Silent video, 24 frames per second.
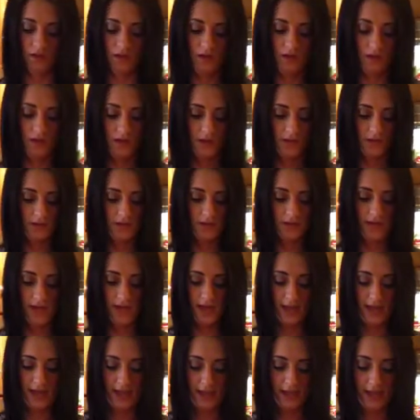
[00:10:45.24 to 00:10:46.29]

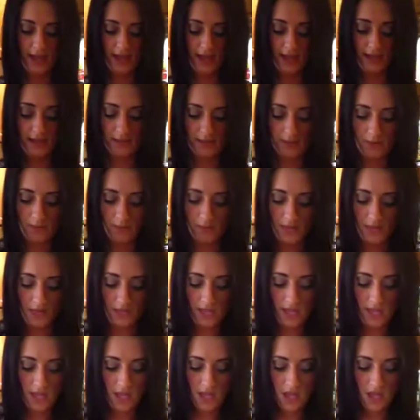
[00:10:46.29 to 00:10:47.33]
Again, I like a little bit
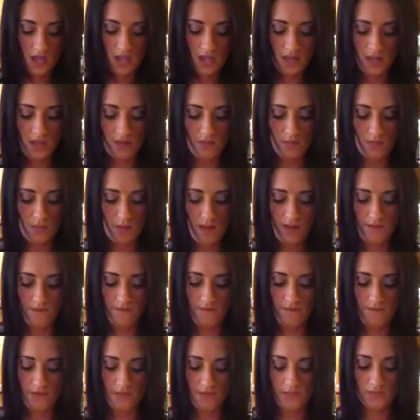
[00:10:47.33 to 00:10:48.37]
of kick in my
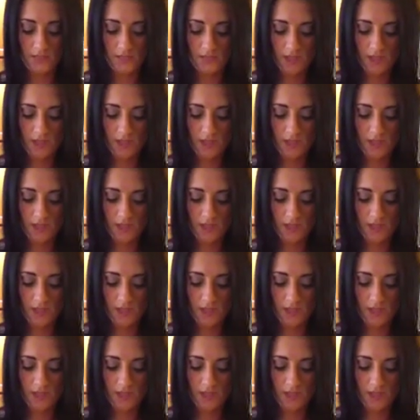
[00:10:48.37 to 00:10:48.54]
food,